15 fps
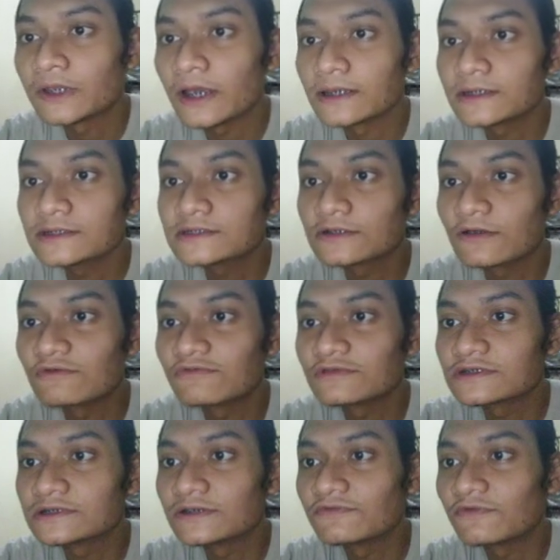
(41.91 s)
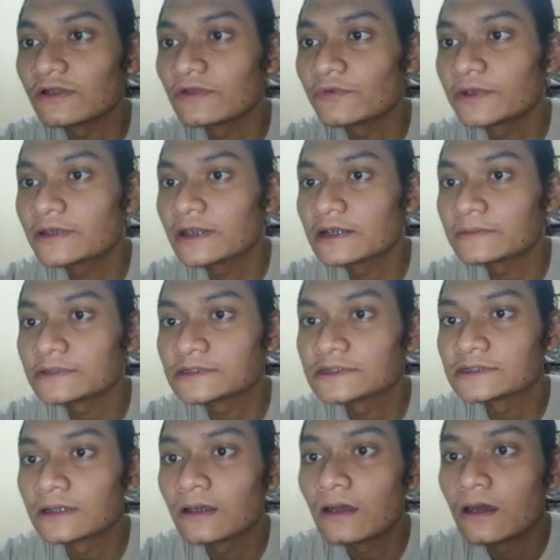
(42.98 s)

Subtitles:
Ethics covers the following dilemmas: